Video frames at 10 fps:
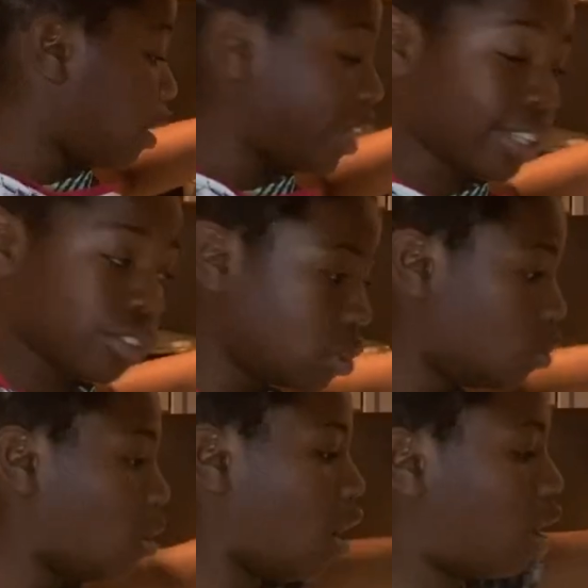into
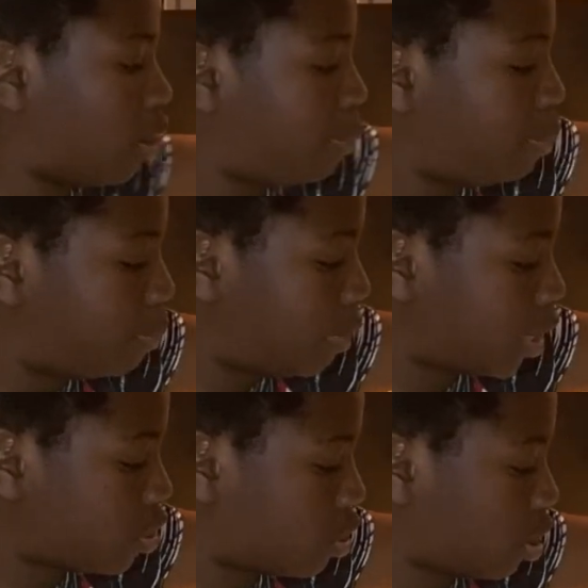our
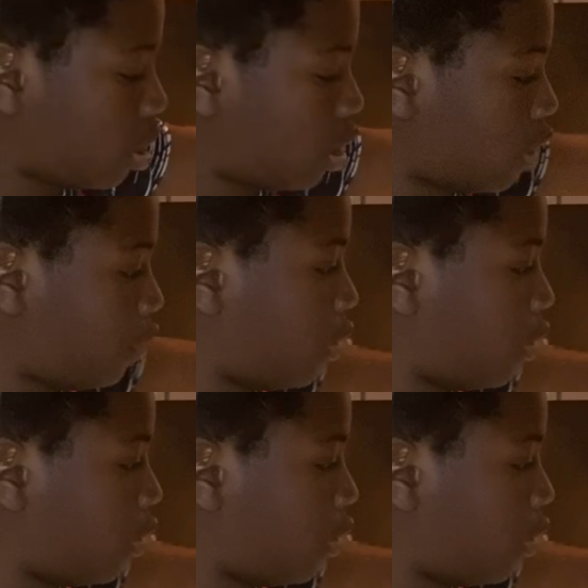mixture of